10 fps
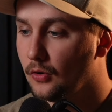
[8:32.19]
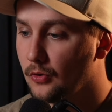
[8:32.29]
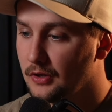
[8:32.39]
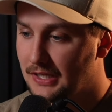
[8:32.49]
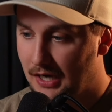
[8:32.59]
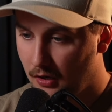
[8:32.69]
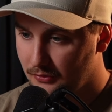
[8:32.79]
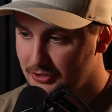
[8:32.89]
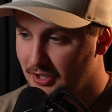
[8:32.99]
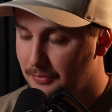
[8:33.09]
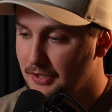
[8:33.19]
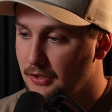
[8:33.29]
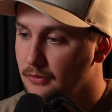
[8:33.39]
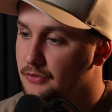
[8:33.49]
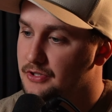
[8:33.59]
or the colors that have been
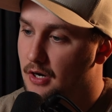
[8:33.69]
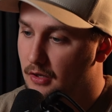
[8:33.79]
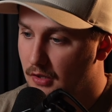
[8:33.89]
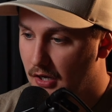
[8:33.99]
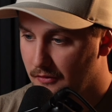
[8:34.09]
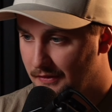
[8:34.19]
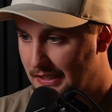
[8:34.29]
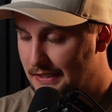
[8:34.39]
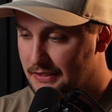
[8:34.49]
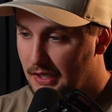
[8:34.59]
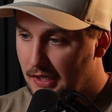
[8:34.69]
used on a lot of these,